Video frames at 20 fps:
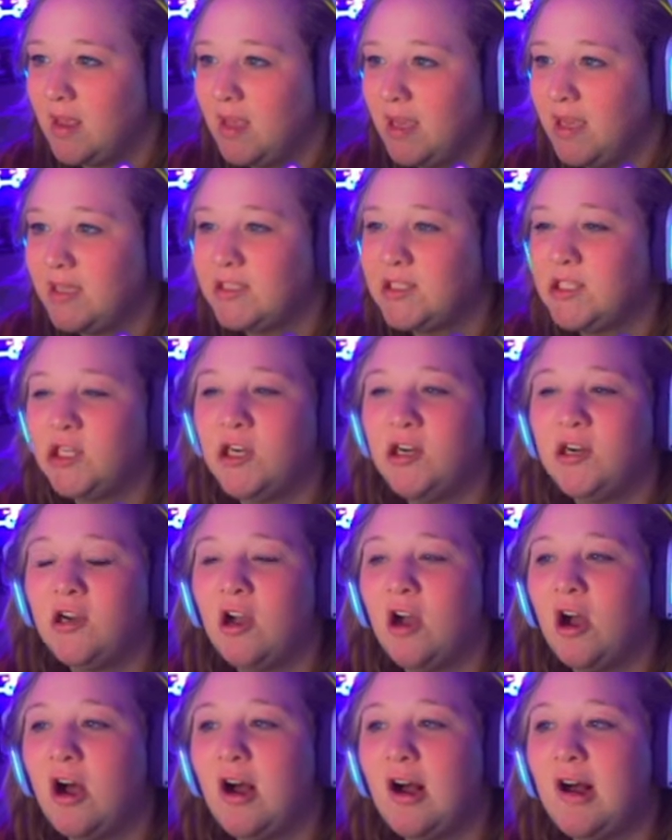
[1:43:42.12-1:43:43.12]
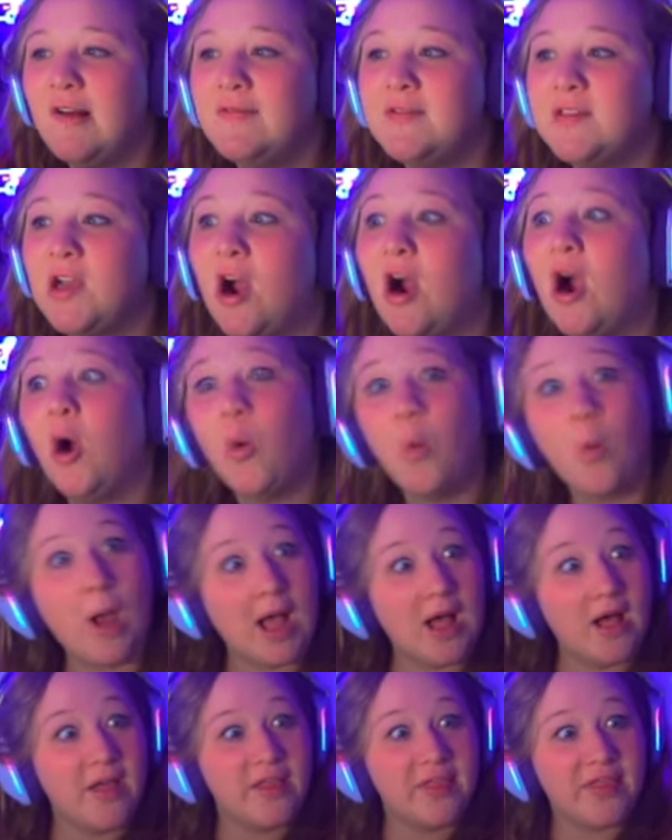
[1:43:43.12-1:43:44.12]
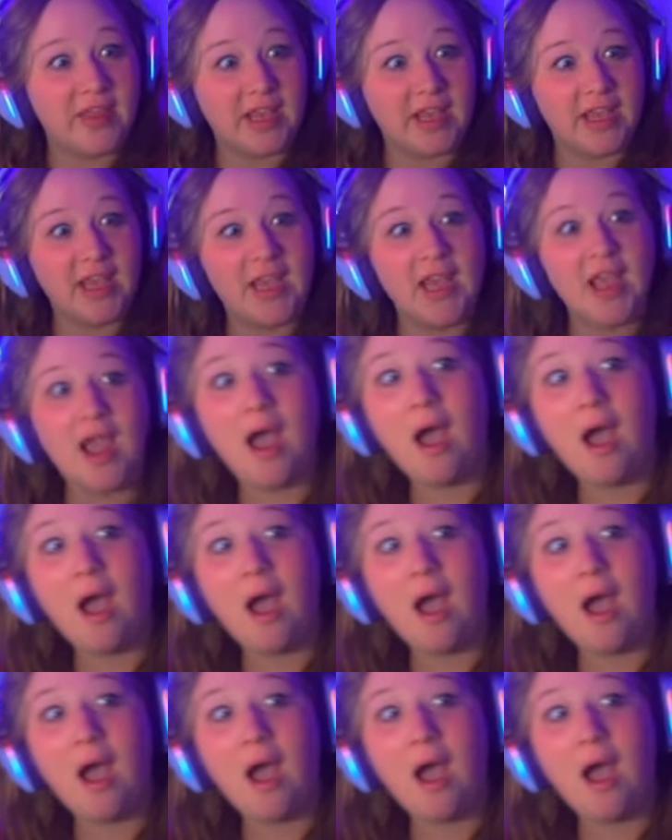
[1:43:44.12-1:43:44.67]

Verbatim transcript: His turn-offs are wealthy.